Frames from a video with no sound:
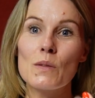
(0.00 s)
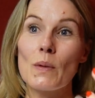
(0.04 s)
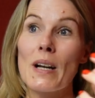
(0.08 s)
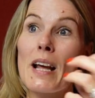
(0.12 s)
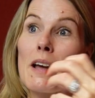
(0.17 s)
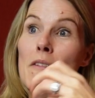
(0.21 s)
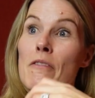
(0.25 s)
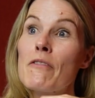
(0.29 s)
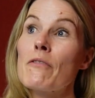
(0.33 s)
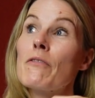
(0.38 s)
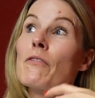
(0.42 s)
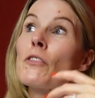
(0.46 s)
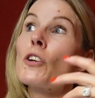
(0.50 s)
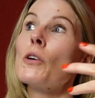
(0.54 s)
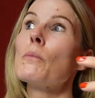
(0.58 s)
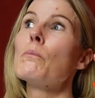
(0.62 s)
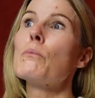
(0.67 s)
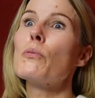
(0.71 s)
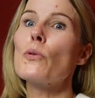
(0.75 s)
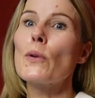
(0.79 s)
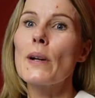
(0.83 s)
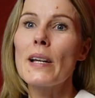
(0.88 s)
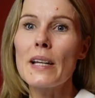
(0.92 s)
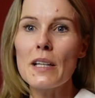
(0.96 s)
when I could
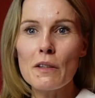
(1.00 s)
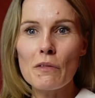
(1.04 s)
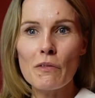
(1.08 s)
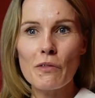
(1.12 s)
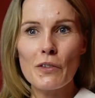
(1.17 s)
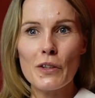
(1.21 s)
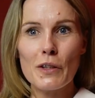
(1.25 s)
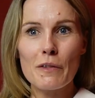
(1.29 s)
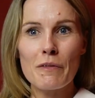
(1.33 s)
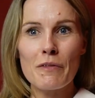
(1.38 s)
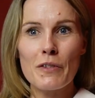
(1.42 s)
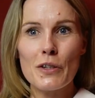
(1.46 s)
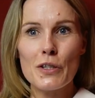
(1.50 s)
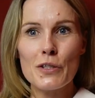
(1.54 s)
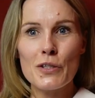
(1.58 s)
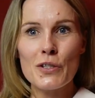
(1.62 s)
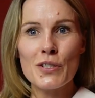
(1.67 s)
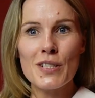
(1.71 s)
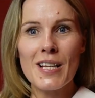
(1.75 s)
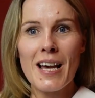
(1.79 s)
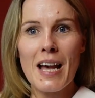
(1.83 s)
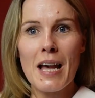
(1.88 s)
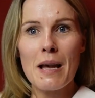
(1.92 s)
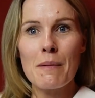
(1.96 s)
breathe for the
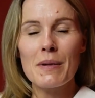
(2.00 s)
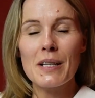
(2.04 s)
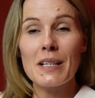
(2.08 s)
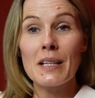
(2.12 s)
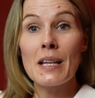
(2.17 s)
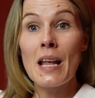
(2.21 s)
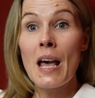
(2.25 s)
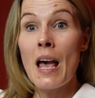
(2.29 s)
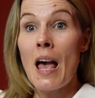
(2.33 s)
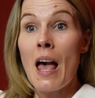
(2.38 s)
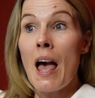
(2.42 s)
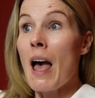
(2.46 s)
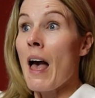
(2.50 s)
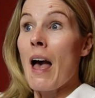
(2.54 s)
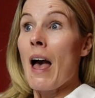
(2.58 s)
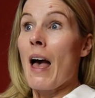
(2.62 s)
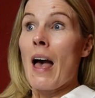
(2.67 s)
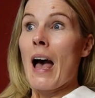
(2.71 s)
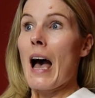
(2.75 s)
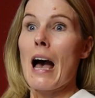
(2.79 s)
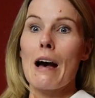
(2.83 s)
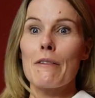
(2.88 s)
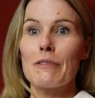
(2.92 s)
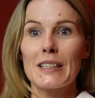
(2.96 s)
first time and
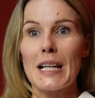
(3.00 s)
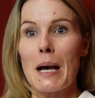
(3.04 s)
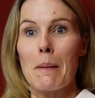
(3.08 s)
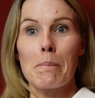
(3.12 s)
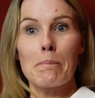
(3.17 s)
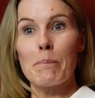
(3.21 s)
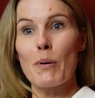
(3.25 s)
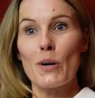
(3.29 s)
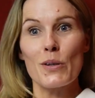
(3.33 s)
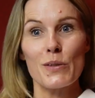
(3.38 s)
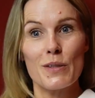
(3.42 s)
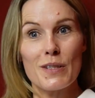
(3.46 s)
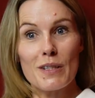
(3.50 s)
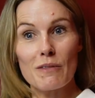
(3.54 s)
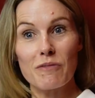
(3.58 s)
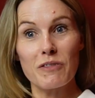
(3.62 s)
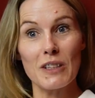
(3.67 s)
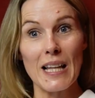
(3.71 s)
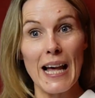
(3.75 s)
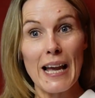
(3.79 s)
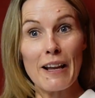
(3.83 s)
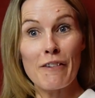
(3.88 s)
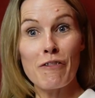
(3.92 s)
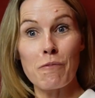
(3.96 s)
having that buzz of
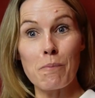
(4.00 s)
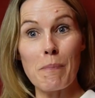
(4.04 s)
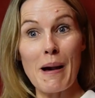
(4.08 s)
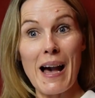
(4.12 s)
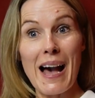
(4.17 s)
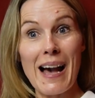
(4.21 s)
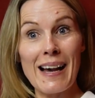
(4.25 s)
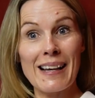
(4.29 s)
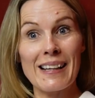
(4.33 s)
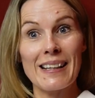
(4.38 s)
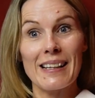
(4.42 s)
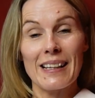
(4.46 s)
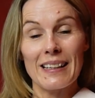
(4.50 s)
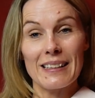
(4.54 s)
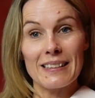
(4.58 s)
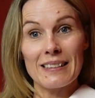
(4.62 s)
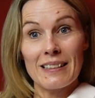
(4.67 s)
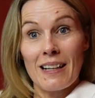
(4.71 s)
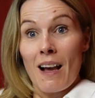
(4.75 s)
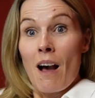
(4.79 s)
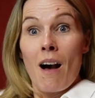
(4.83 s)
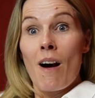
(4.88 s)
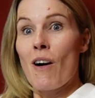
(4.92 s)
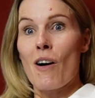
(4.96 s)
life back,
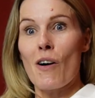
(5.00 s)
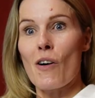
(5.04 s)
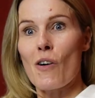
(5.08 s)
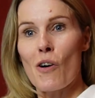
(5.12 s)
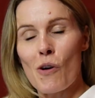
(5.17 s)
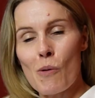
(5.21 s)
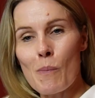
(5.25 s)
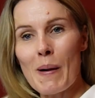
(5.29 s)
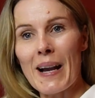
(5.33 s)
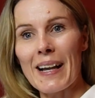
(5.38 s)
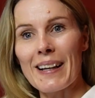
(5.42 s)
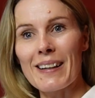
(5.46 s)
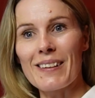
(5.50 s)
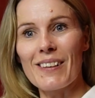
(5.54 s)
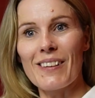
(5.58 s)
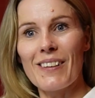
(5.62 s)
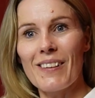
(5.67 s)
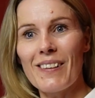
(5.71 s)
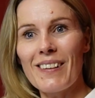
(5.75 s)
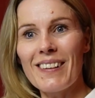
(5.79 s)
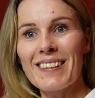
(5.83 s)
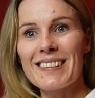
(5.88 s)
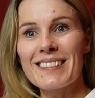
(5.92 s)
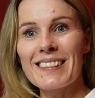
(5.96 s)
and oh my
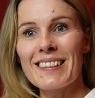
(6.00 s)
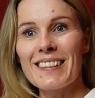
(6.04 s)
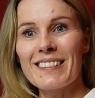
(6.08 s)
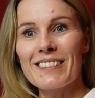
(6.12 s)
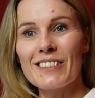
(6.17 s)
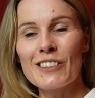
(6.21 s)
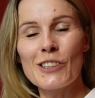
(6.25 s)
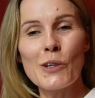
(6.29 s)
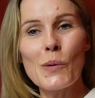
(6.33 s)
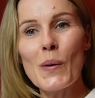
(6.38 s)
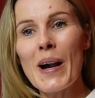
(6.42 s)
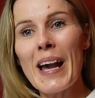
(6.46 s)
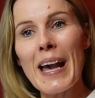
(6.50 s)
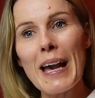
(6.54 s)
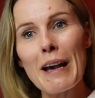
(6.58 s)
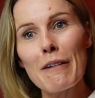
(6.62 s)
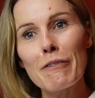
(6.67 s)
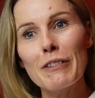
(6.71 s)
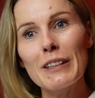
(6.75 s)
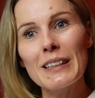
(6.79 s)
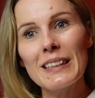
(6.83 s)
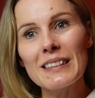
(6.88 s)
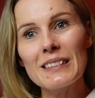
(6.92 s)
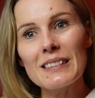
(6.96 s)
God, no
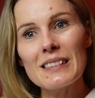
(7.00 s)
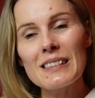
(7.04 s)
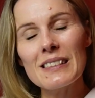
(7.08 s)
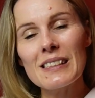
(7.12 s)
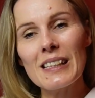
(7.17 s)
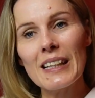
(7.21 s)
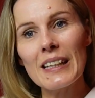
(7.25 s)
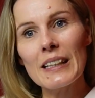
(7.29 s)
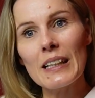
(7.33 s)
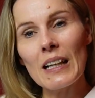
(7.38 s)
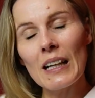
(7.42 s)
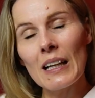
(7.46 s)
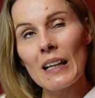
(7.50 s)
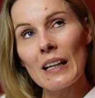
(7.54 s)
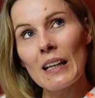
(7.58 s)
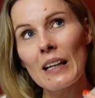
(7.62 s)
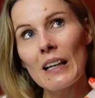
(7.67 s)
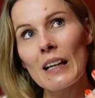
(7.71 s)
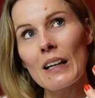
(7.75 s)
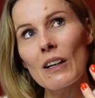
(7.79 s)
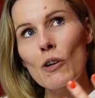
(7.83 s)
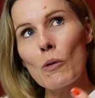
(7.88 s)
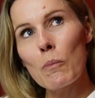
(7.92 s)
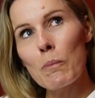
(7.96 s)
heaviness. Like,
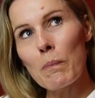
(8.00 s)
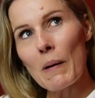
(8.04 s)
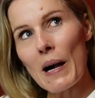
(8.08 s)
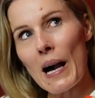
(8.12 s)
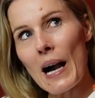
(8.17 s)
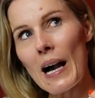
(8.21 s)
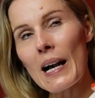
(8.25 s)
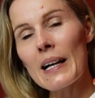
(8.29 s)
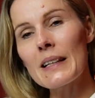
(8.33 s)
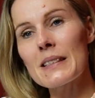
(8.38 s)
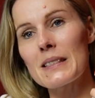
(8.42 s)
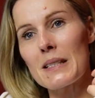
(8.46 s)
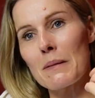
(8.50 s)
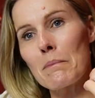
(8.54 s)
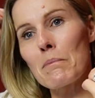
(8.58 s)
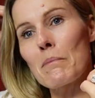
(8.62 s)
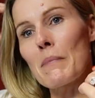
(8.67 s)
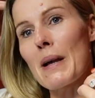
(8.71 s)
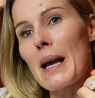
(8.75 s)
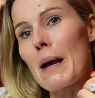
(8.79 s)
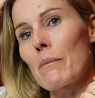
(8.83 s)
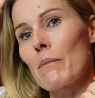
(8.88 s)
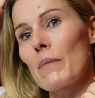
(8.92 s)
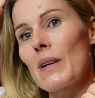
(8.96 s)
go back to
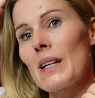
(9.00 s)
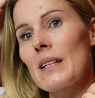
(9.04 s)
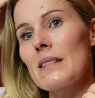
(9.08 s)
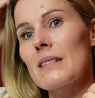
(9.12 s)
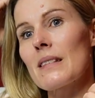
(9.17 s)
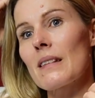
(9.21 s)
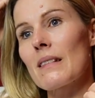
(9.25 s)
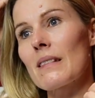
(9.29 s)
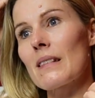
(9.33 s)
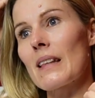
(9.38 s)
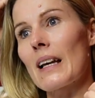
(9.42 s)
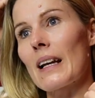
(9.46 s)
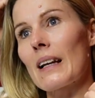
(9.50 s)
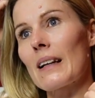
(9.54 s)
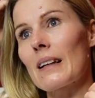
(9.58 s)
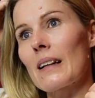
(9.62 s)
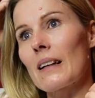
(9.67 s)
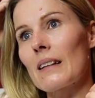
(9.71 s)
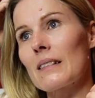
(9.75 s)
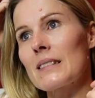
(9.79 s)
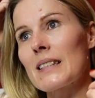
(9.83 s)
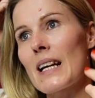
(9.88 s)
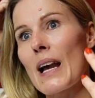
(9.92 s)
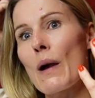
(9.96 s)
memories and
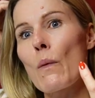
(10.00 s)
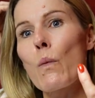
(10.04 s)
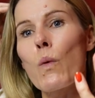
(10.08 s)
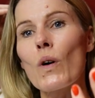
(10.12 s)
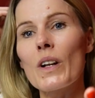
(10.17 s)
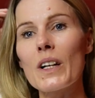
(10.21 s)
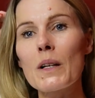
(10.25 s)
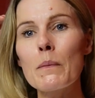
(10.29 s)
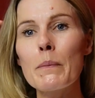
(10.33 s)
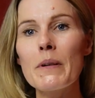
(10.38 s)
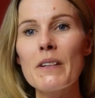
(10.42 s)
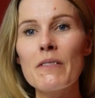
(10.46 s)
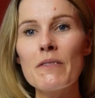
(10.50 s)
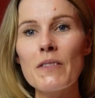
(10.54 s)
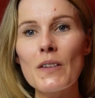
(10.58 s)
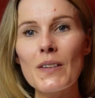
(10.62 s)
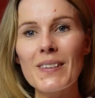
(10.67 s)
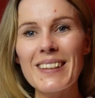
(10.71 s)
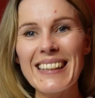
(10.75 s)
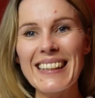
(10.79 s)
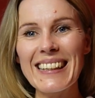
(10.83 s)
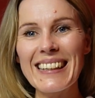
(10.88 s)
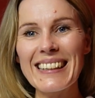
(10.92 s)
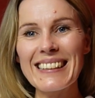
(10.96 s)
think, do I want to be
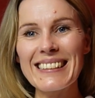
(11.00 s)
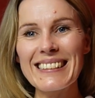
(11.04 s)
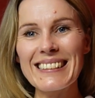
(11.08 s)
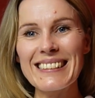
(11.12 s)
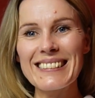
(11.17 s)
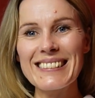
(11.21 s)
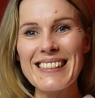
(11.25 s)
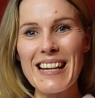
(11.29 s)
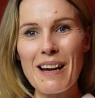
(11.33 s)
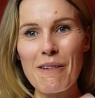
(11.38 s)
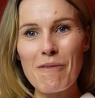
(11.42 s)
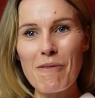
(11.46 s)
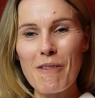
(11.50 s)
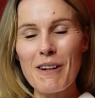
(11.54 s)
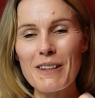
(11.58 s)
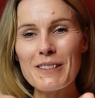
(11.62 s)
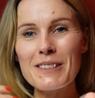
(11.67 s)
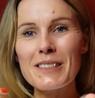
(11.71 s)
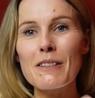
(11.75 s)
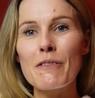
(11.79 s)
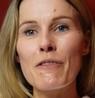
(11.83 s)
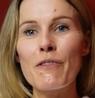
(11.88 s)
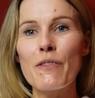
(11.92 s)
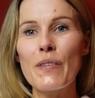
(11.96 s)
fun again? Do I
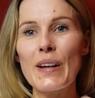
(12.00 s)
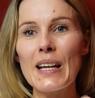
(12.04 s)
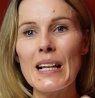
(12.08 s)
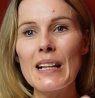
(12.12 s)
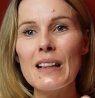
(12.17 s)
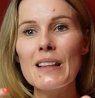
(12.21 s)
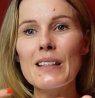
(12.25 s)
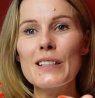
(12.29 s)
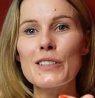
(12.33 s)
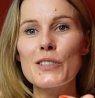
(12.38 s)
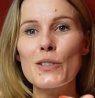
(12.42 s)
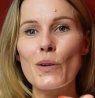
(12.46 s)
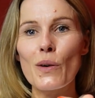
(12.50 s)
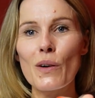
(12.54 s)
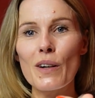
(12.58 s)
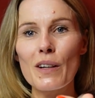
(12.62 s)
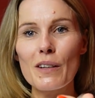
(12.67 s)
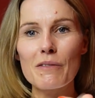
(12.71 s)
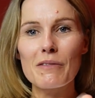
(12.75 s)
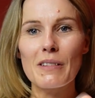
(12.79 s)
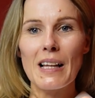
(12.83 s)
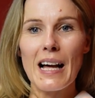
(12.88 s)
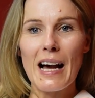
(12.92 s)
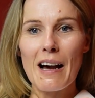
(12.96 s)
want to feel the joy
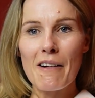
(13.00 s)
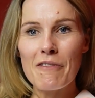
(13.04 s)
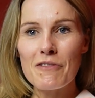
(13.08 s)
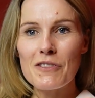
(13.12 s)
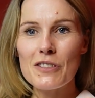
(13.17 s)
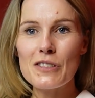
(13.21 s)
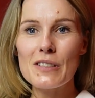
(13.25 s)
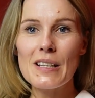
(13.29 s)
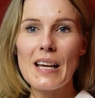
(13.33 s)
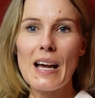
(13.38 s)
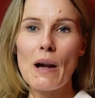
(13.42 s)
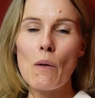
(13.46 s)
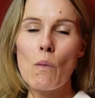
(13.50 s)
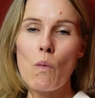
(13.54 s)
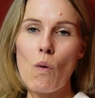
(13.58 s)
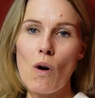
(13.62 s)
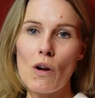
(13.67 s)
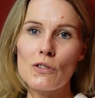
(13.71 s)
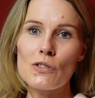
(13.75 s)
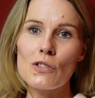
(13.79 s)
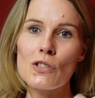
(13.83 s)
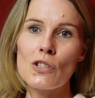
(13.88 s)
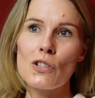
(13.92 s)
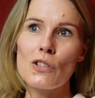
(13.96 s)
of laughter? Do I
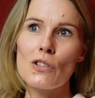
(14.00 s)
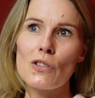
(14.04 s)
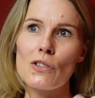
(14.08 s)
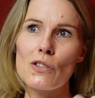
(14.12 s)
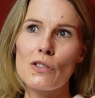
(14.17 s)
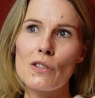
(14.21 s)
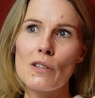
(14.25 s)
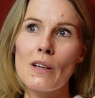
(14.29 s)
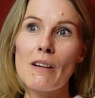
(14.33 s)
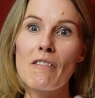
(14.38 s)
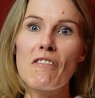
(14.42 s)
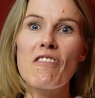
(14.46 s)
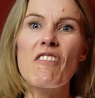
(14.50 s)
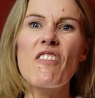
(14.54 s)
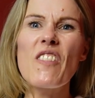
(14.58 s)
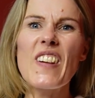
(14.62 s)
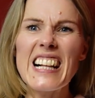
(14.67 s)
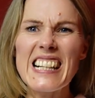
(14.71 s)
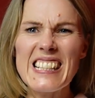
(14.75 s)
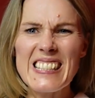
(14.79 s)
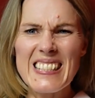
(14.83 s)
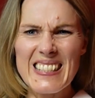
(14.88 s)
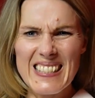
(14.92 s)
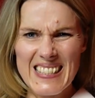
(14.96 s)
want to
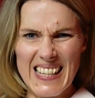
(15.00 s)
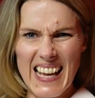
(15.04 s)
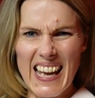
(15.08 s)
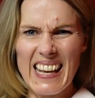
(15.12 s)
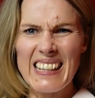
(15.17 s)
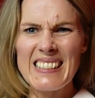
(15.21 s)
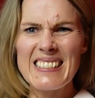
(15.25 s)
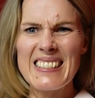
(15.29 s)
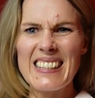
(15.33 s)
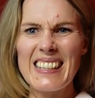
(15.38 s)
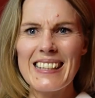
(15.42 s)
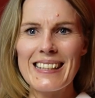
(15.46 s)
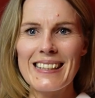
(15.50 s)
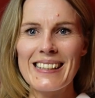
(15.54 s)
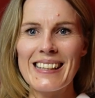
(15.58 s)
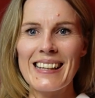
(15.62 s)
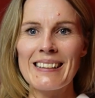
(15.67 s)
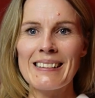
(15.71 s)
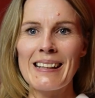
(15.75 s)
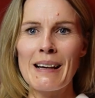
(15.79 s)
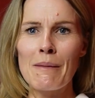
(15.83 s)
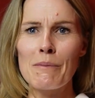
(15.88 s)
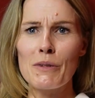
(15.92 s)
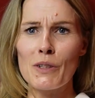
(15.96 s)
feel sexy
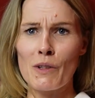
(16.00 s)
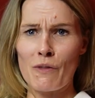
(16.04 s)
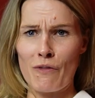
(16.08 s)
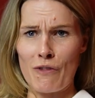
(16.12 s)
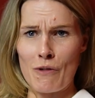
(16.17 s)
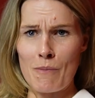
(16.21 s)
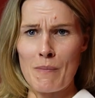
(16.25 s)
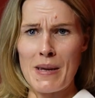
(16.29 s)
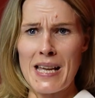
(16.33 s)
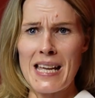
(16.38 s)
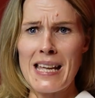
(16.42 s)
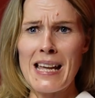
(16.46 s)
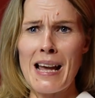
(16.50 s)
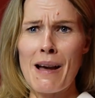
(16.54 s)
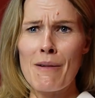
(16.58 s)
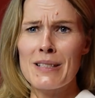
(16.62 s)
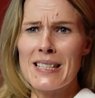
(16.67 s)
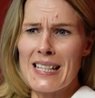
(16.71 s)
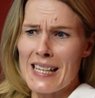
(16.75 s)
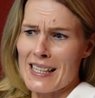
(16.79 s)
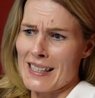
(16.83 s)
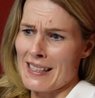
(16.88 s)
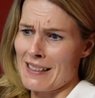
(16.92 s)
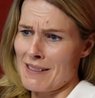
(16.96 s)
again? That was for me. I
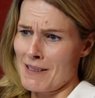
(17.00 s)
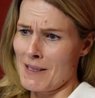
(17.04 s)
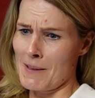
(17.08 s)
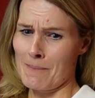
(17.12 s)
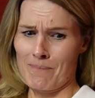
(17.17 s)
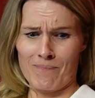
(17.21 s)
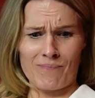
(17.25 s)
was like,